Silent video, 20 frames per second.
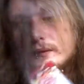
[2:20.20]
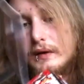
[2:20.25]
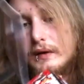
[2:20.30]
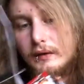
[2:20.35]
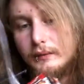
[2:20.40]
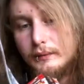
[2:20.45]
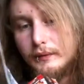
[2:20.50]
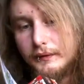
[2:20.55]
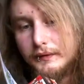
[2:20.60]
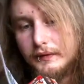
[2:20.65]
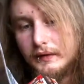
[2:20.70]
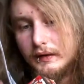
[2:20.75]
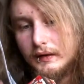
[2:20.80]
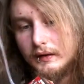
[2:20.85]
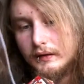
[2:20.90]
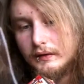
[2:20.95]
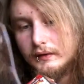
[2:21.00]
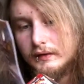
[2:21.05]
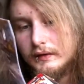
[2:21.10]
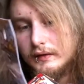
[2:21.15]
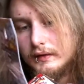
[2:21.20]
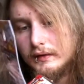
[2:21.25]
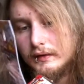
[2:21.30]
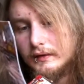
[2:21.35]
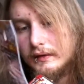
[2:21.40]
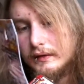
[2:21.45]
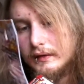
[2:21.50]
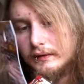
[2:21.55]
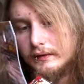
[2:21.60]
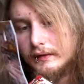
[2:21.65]
Well, obviously you just
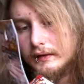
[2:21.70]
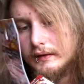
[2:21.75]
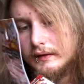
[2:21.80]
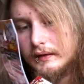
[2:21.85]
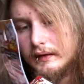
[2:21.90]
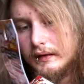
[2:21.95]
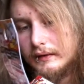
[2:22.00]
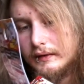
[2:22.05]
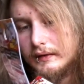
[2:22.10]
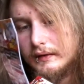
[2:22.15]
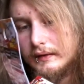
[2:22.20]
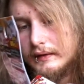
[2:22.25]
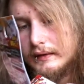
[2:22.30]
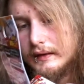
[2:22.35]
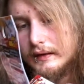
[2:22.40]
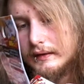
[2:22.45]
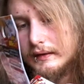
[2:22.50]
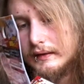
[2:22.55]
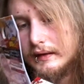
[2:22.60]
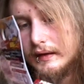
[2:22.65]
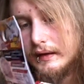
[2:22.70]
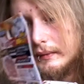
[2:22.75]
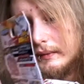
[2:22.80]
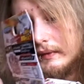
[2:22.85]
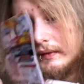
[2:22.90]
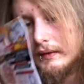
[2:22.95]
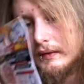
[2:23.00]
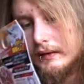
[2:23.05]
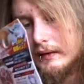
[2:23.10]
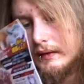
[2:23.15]
use a knife and to get rid of the sellotape.
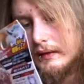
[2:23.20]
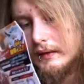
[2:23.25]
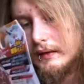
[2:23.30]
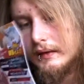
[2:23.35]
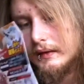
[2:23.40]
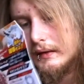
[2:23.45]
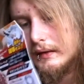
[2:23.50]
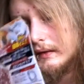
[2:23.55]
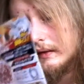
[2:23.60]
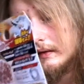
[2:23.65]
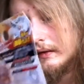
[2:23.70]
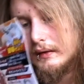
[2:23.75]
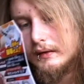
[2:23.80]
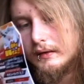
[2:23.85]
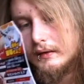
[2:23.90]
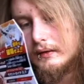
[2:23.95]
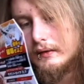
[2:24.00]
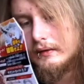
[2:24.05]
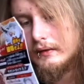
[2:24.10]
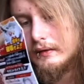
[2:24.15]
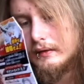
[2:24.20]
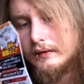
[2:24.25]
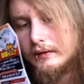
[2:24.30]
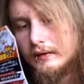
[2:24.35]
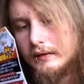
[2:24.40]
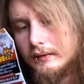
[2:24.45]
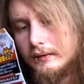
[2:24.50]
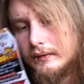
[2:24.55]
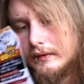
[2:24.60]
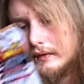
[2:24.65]
Right,
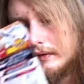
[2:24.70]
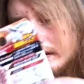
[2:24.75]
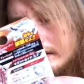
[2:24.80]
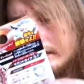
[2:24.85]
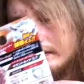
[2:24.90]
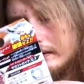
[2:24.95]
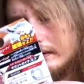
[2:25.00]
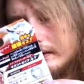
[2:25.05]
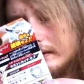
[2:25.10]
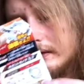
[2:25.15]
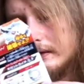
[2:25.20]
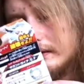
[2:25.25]
so we should get rid of